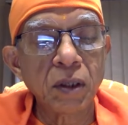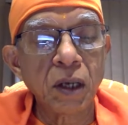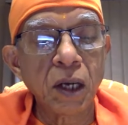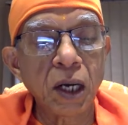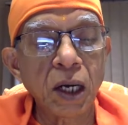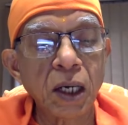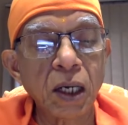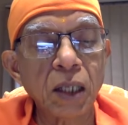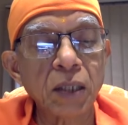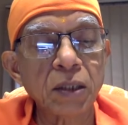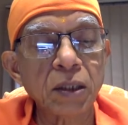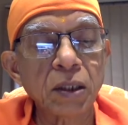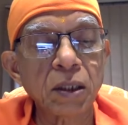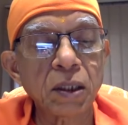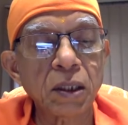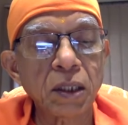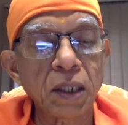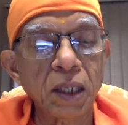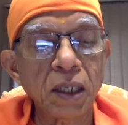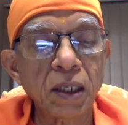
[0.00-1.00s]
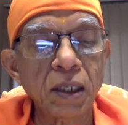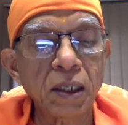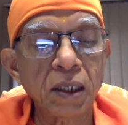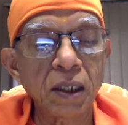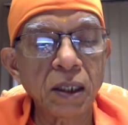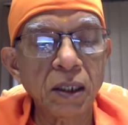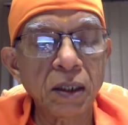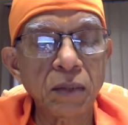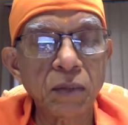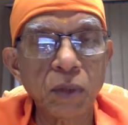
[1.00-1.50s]
akasha,
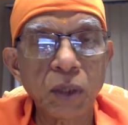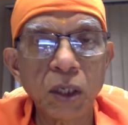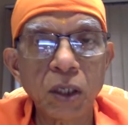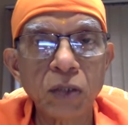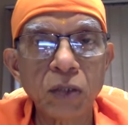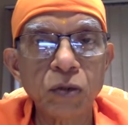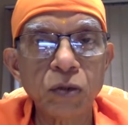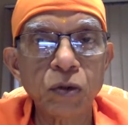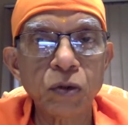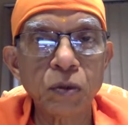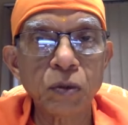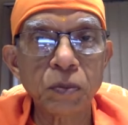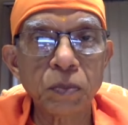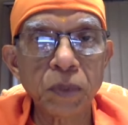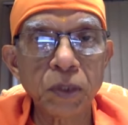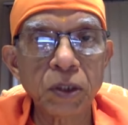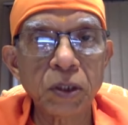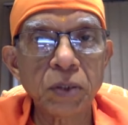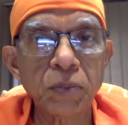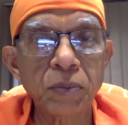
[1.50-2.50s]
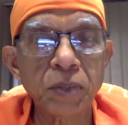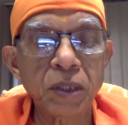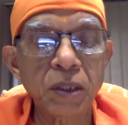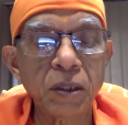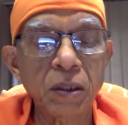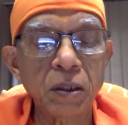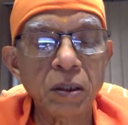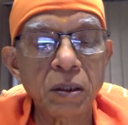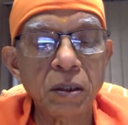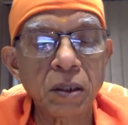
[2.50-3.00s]
agni, vayu,
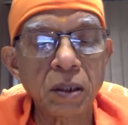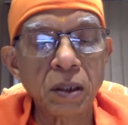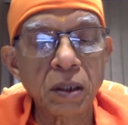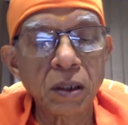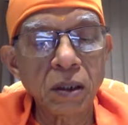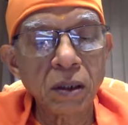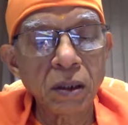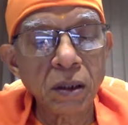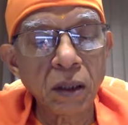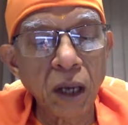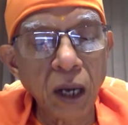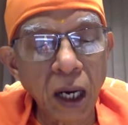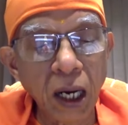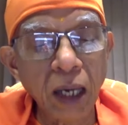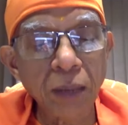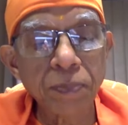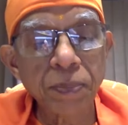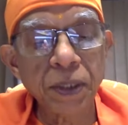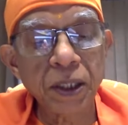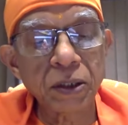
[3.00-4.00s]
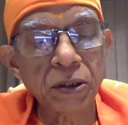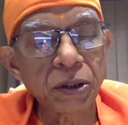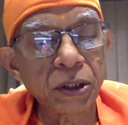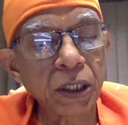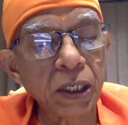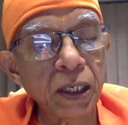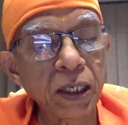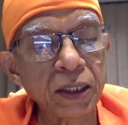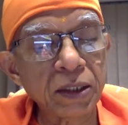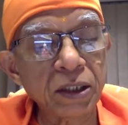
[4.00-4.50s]
prithvi, apar,
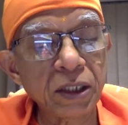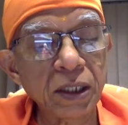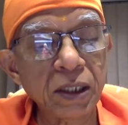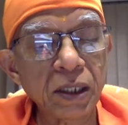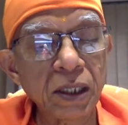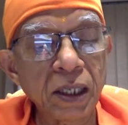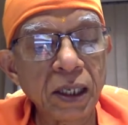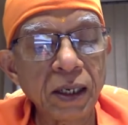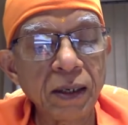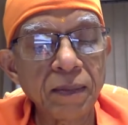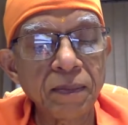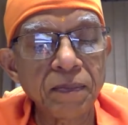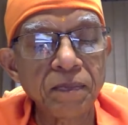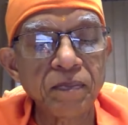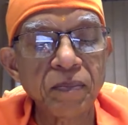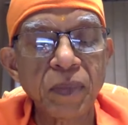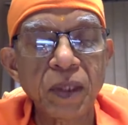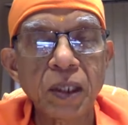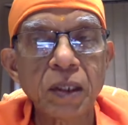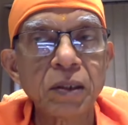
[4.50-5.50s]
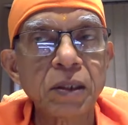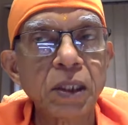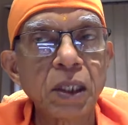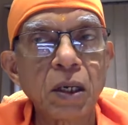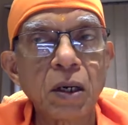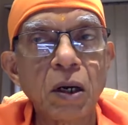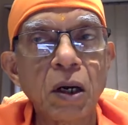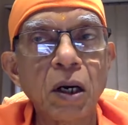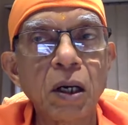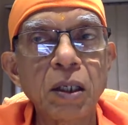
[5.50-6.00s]
jal, etc.,
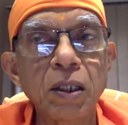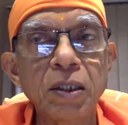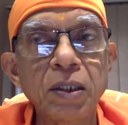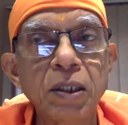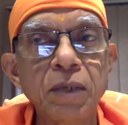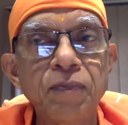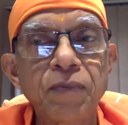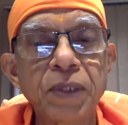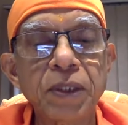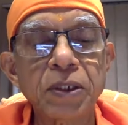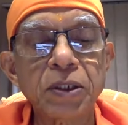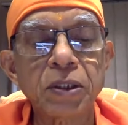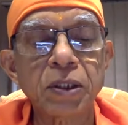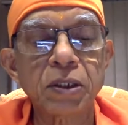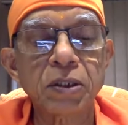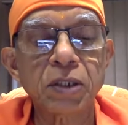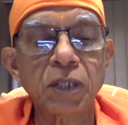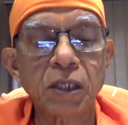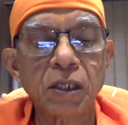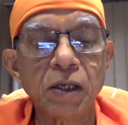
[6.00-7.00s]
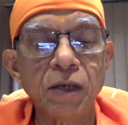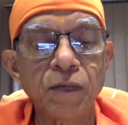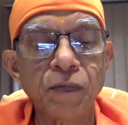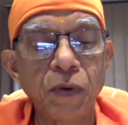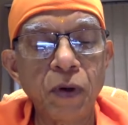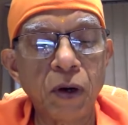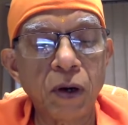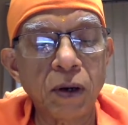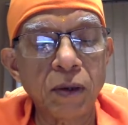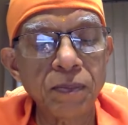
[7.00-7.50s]
they're all in the first subtle
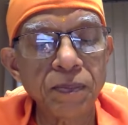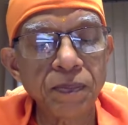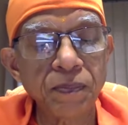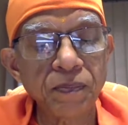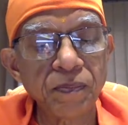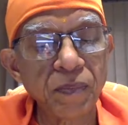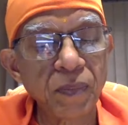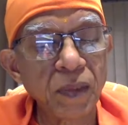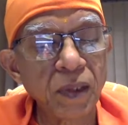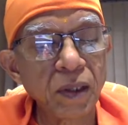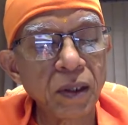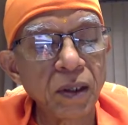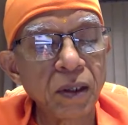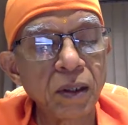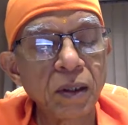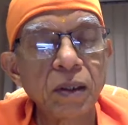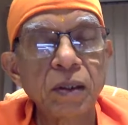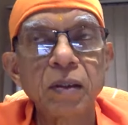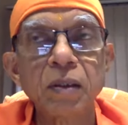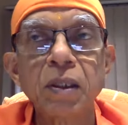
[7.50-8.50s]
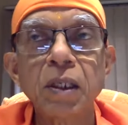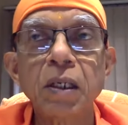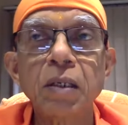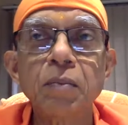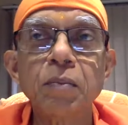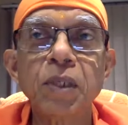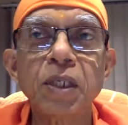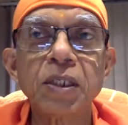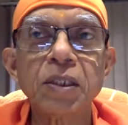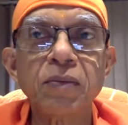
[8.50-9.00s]
form.
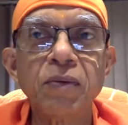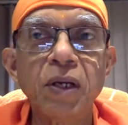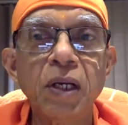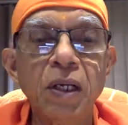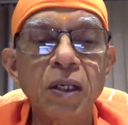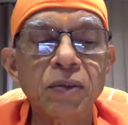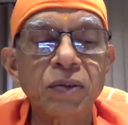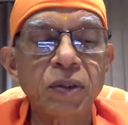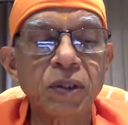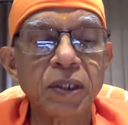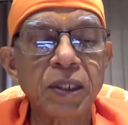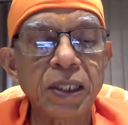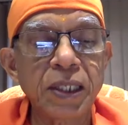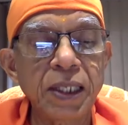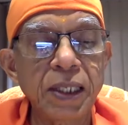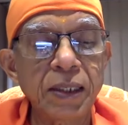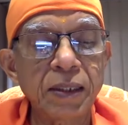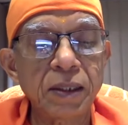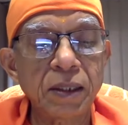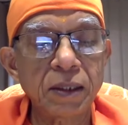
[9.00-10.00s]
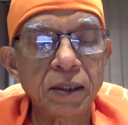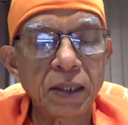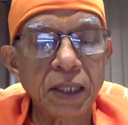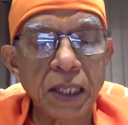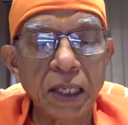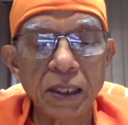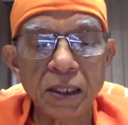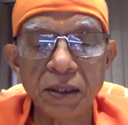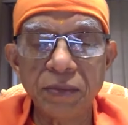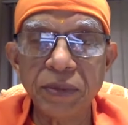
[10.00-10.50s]
Then by the will of the creator, they
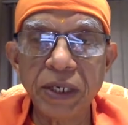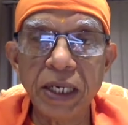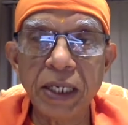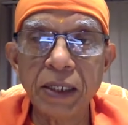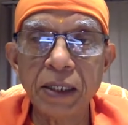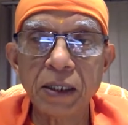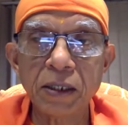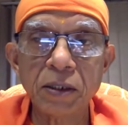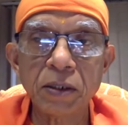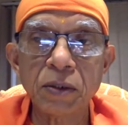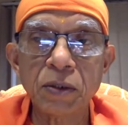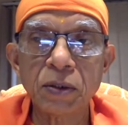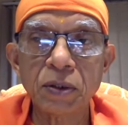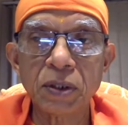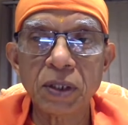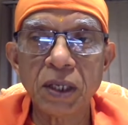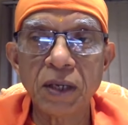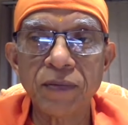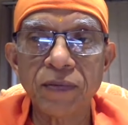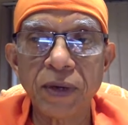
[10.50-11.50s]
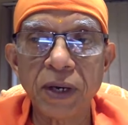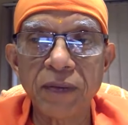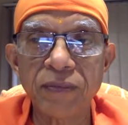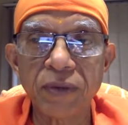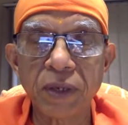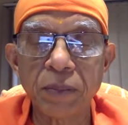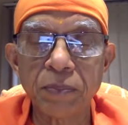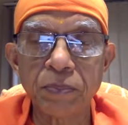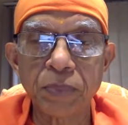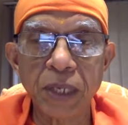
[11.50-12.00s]
are divided into, say, five
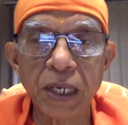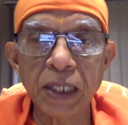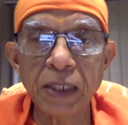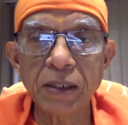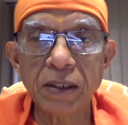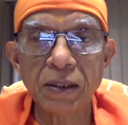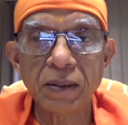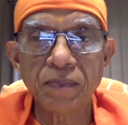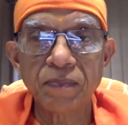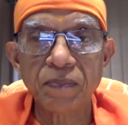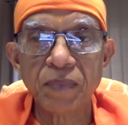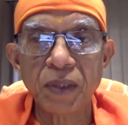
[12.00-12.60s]
parts.